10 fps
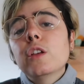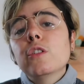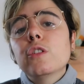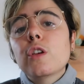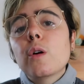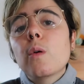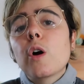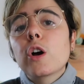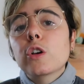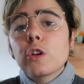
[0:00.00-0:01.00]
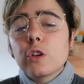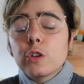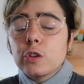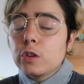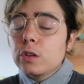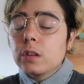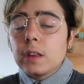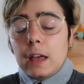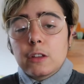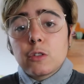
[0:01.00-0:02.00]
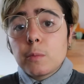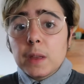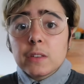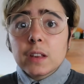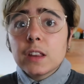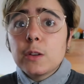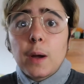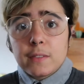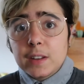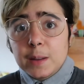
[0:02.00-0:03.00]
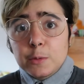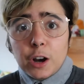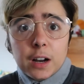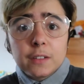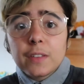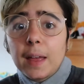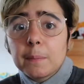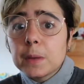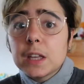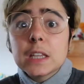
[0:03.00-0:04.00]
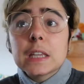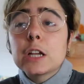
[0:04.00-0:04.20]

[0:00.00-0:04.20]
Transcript: So so basically you have to keep track of that because